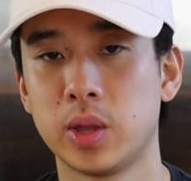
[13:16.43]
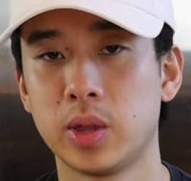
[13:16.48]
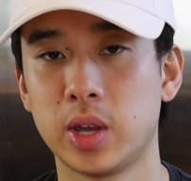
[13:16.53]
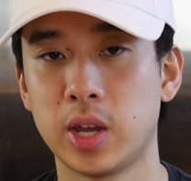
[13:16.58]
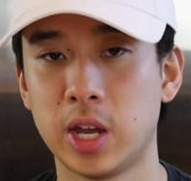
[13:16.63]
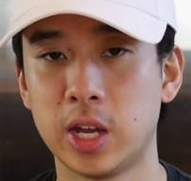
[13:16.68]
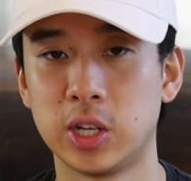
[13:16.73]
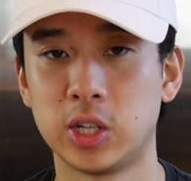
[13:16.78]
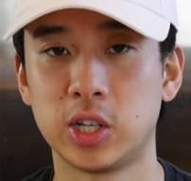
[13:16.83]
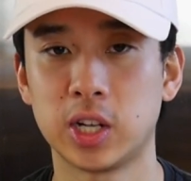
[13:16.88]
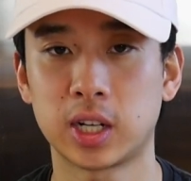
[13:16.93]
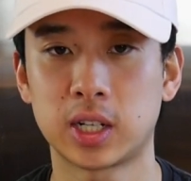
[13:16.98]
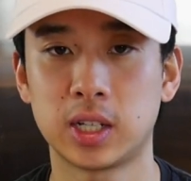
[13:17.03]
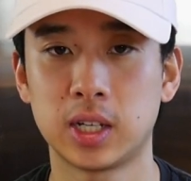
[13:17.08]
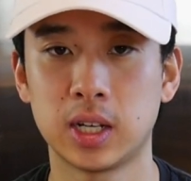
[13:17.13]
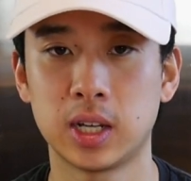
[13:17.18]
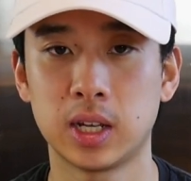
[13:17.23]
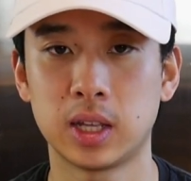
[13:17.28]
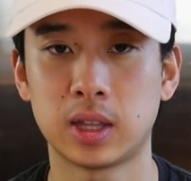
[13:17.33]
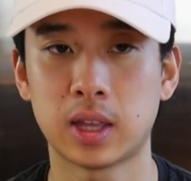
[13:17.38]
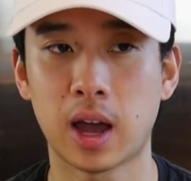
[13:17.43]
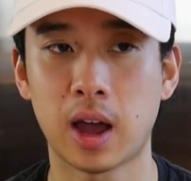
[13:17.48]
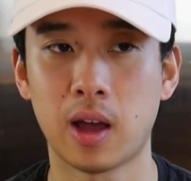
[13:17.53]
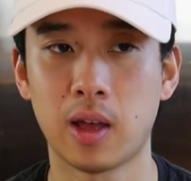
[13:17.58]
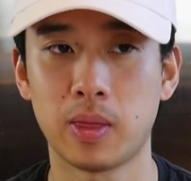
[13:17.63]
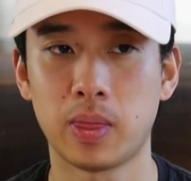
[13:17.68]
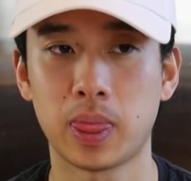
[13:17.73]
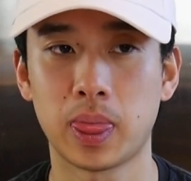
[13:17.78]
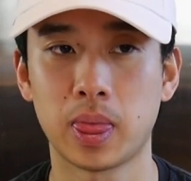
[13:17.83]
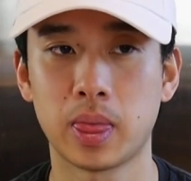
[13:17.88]
they injected
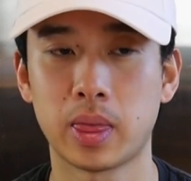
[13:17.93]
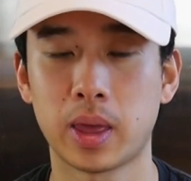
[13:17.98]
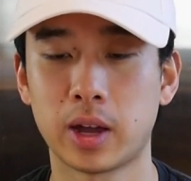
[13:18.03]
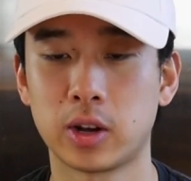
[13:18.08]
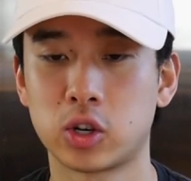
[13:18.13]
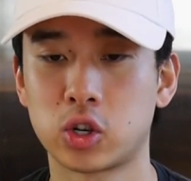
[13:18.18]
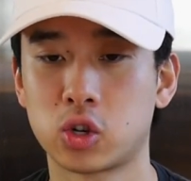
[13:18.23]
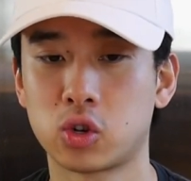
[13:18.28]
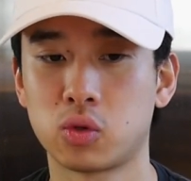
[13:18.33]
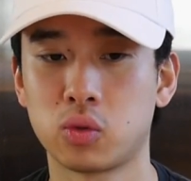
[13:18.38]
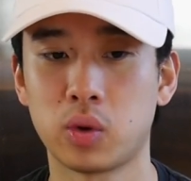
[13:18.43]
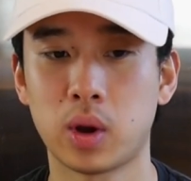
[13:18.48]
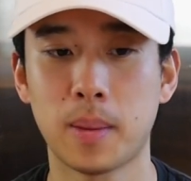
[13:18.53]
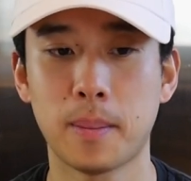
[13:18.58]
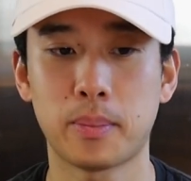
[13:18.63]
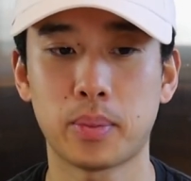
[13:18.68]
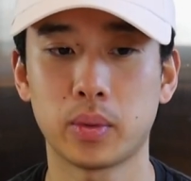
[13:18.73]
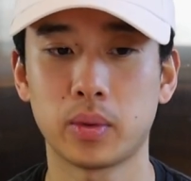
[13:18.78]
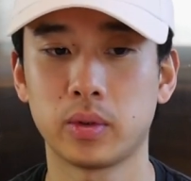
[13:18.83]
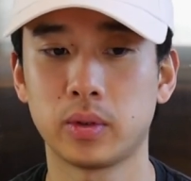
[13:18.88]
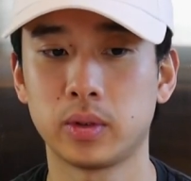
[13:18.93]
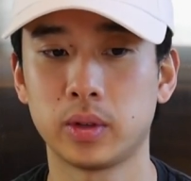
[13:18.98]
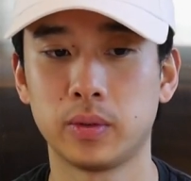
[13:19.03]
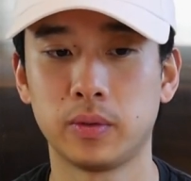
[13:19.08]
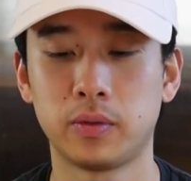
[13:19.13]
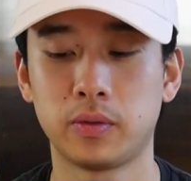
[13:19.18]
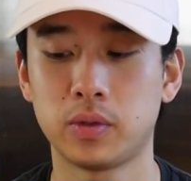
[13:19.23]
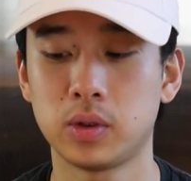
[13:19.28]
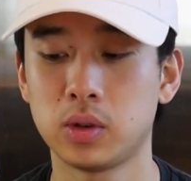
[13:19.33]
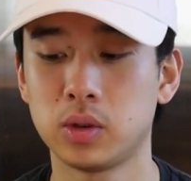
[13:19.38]
that shrimp
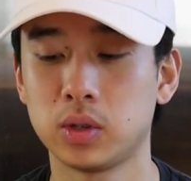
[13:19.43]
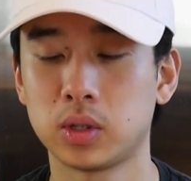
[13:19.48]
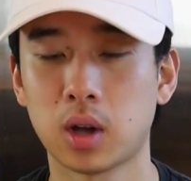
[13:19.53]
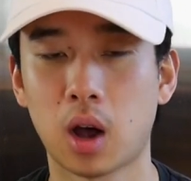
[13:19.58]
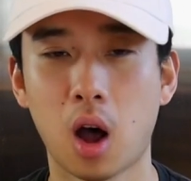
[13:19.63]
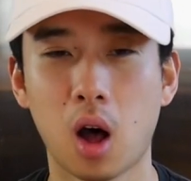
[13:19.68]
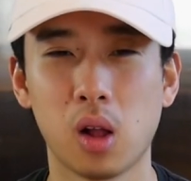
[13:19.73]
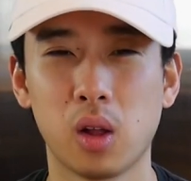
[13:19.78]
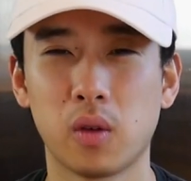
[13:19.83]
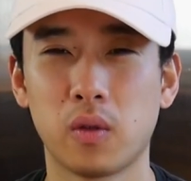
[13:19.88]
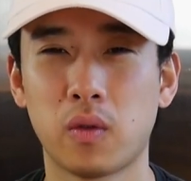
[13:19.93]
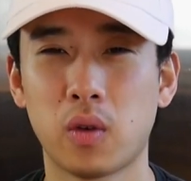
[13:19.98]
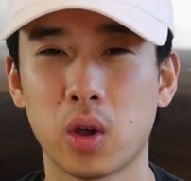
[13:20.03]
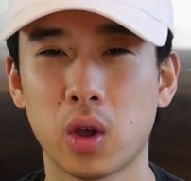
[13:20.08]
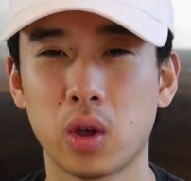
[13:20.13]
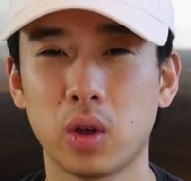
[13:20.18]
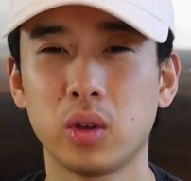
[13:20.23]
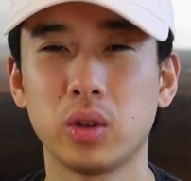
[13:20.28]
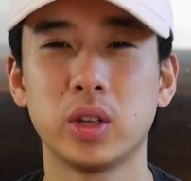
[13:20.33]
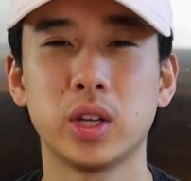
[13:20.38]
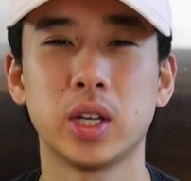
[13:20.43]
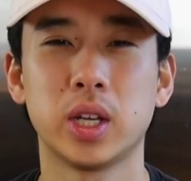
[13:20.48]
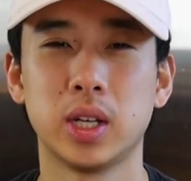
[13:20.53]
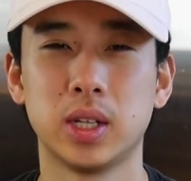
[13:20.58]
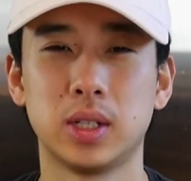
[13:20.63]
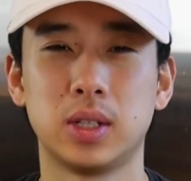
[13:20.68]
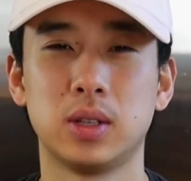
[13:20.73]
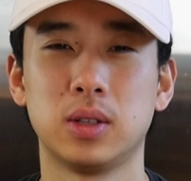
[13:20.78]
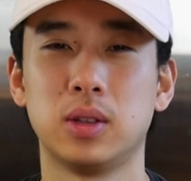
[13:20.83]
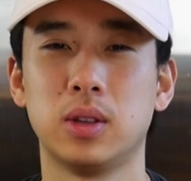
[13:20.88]
infused olive oil
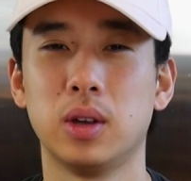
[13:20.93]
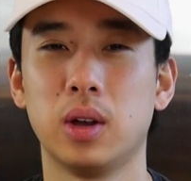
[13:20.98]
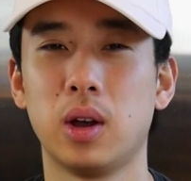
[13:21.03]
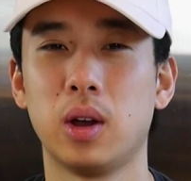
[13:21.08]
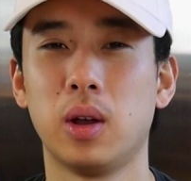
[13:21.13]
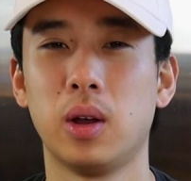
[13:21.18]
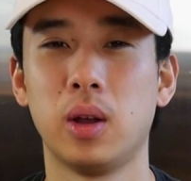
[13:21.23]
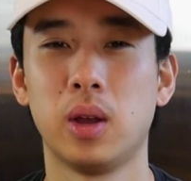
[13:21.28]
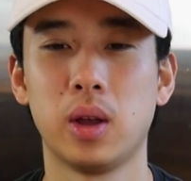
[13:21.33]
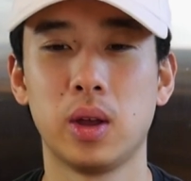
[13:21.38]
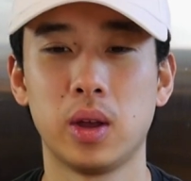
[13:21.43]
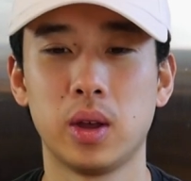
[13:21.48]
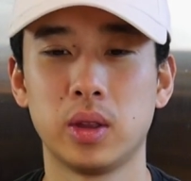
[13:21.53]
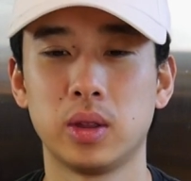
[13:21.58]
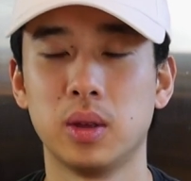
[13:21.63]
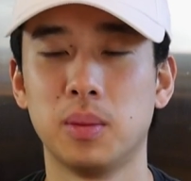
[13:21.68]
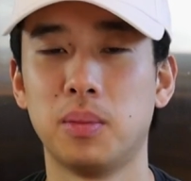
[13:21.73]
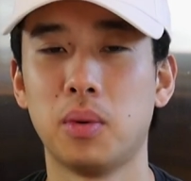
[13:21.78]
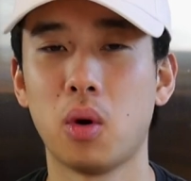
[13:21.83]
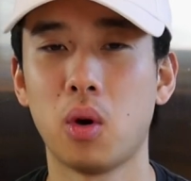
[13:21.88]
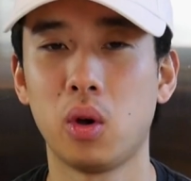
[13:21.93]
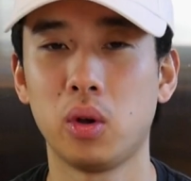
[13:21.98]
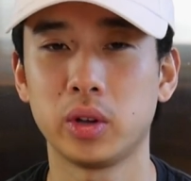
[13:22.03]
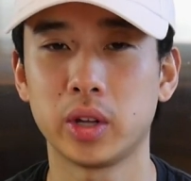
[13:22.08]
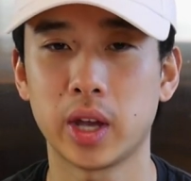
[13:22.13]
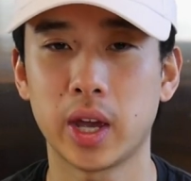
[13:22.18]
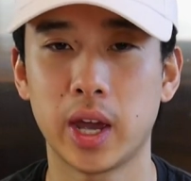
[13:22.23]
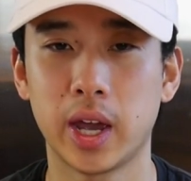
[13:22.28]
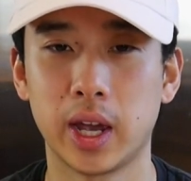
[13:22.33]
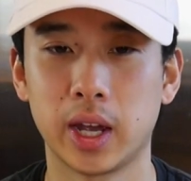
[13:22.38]
into the
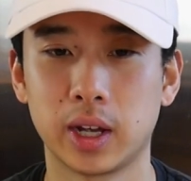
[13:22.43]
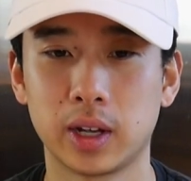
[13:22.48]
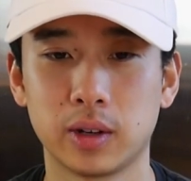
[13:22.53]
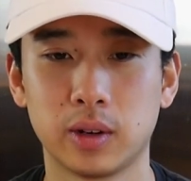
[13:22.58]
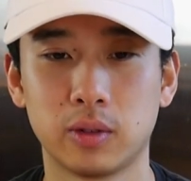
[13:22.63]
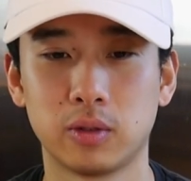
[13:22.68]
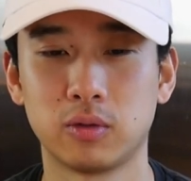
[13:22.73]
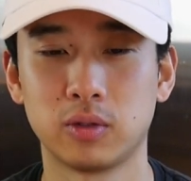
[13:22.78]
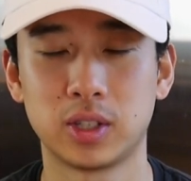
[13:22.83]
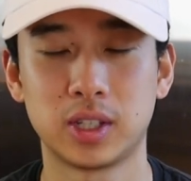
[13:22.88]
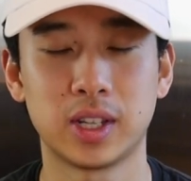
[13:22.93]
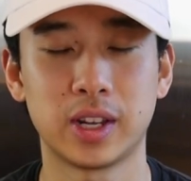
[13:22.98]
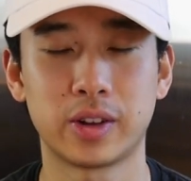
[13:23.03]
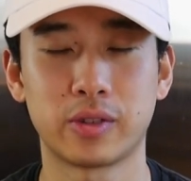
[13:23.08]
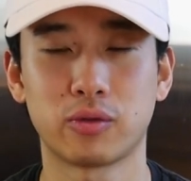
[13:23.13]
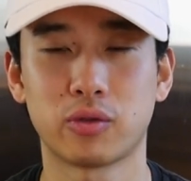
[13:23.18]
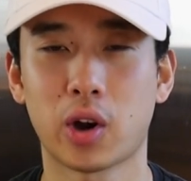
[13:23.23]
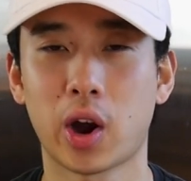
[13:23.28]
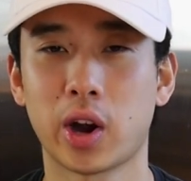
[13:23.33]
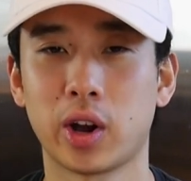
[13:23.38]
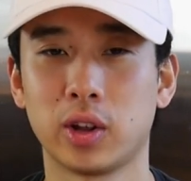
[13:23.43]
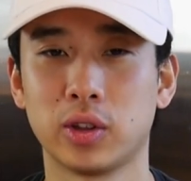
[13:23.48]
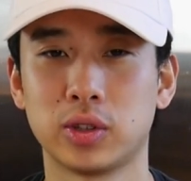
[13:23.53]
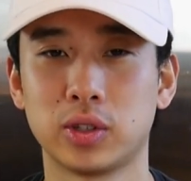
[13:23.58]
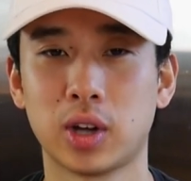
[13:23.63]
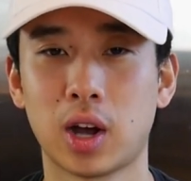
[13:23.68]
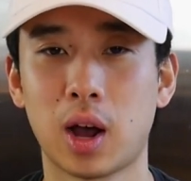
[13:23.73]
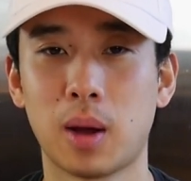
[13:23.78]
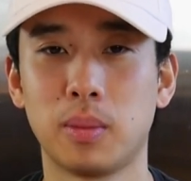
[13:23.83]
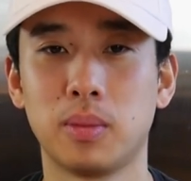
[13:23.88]
boiled egg, sitting right on
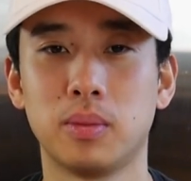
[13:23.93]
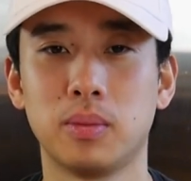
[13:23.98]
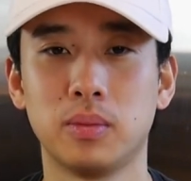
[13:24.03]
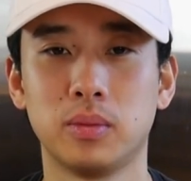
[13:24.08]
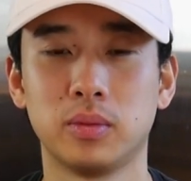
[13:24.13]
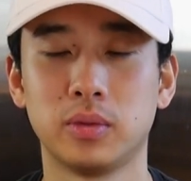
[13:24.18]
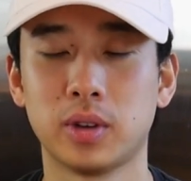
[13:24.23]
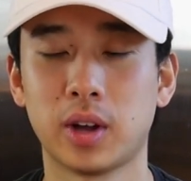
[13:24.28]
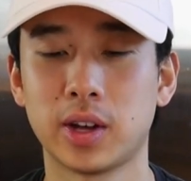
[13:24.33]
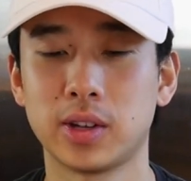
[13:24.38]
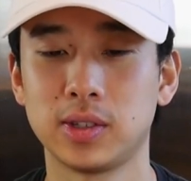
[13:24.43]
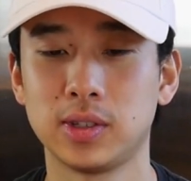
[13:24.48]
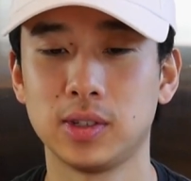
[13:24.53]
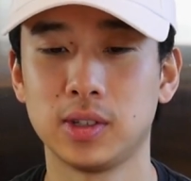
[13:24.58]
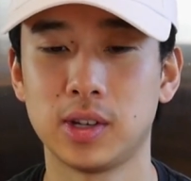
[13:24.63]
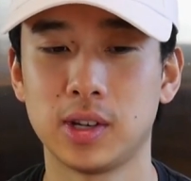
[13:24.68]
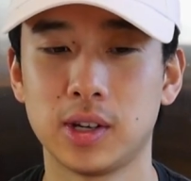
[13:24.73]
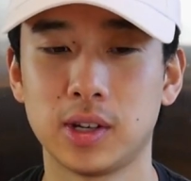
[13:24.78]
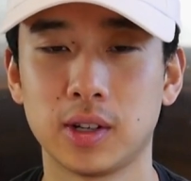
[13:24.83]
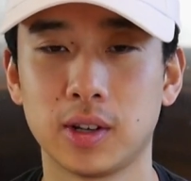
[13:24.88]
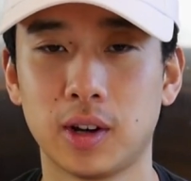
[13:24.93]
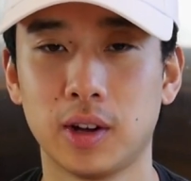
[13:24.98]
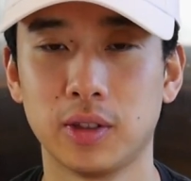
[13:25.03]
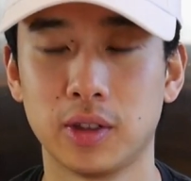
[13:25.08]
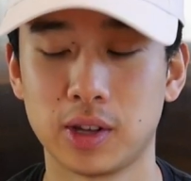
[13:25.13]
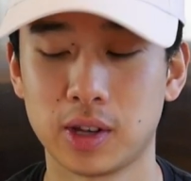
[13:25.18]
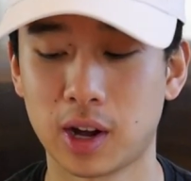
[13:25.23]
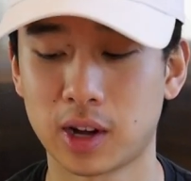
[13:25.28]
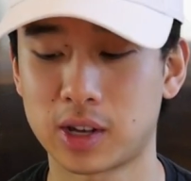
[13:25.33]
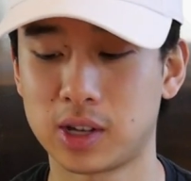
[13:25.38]
top nicely
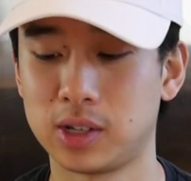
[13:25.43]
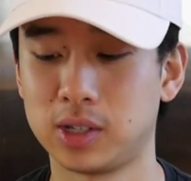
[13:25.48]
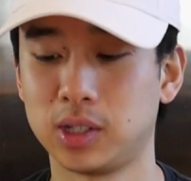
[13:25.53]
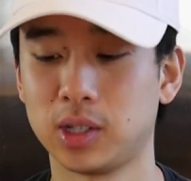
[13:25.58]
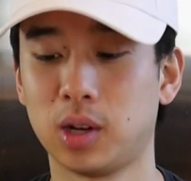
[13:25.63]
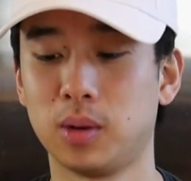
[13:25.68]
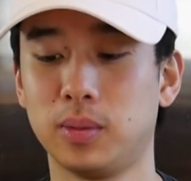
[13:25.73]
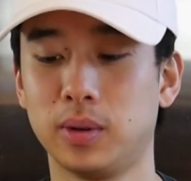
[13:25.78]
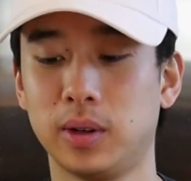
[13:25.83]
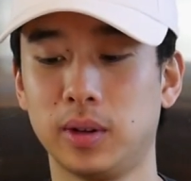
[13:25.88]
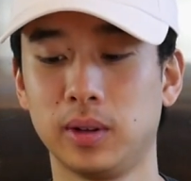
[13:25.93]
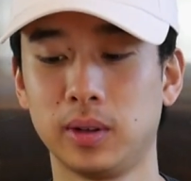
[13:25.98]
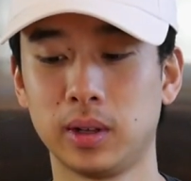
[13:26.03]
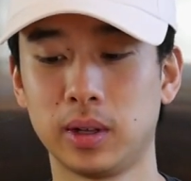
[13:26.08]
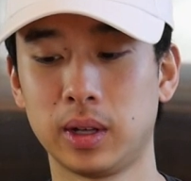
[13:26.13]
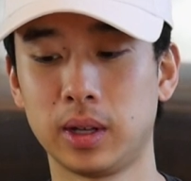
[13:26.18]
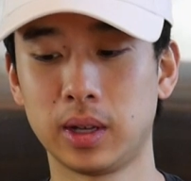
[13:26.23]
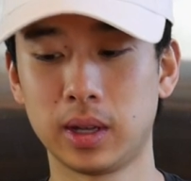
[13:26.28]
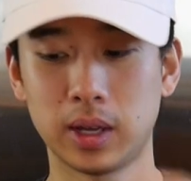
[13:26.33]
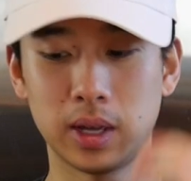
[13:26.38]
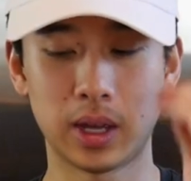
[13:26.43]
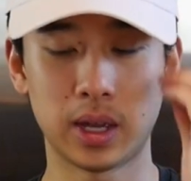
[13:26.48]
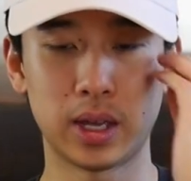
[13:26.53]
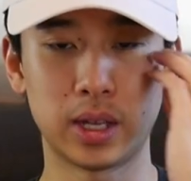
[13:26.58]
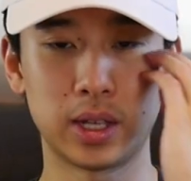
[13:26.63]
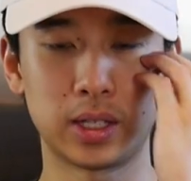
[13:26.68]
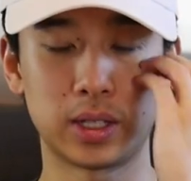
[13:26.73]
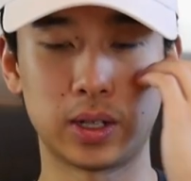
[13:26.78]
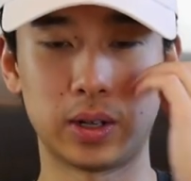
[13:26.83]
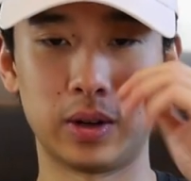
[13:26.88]
on the yakisoba.
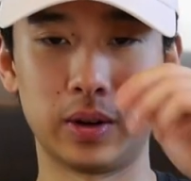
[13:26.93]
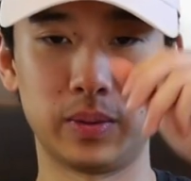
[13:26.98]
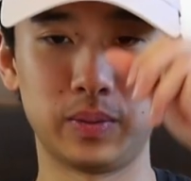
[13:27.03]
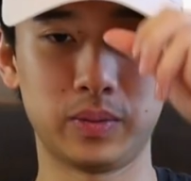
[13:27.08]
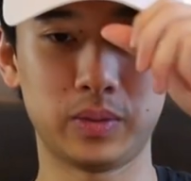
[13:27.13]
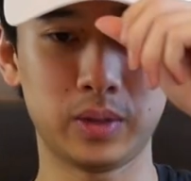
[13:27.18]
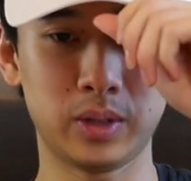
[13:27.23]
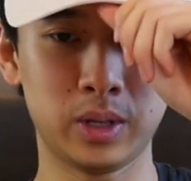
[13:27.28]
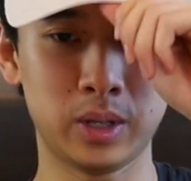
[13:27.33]
So